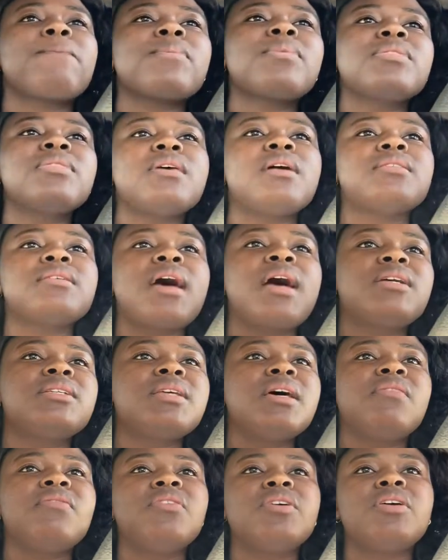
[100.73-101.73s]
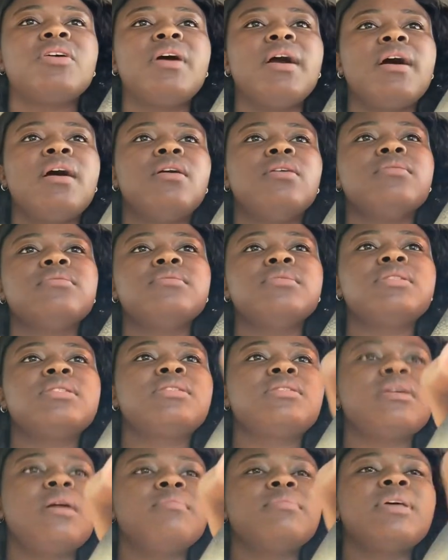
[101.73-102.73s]
So I just had to figure out
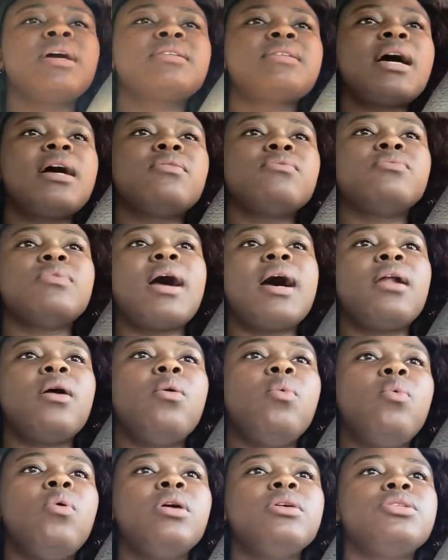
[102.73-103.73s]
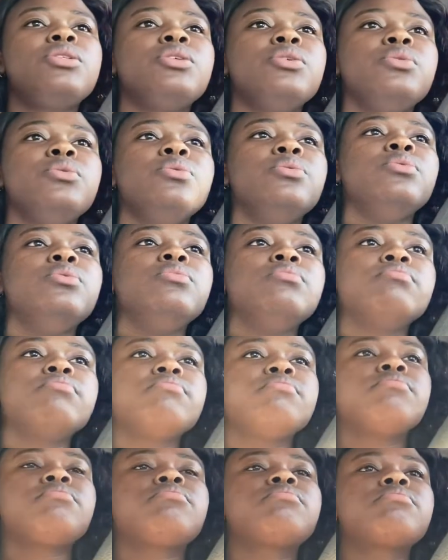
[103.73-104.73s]
some things. I, I don't want to
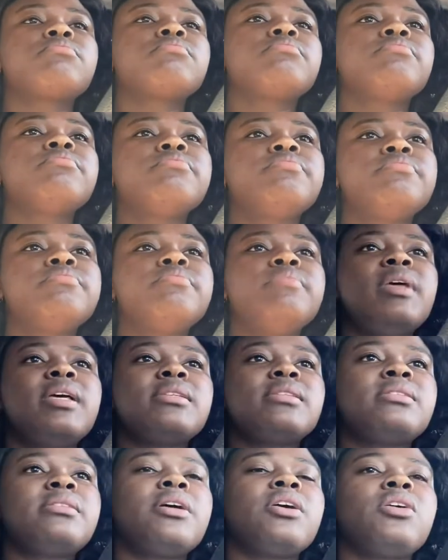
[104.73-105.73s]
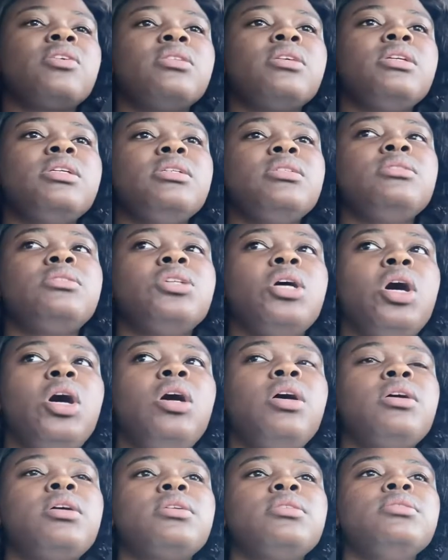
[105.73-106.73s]
necessarily
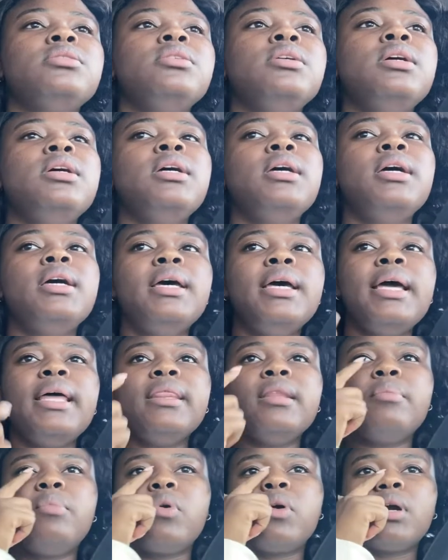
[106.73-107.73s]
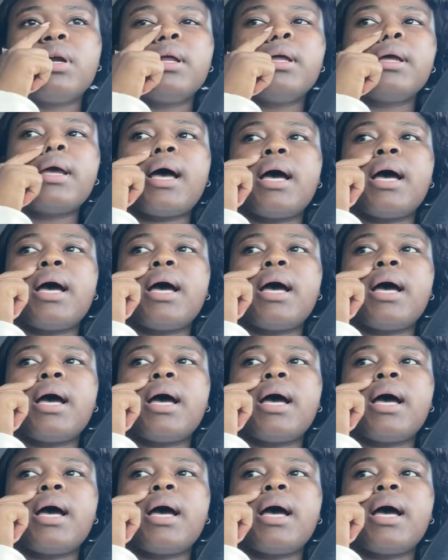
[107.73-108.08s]
talk in the morning.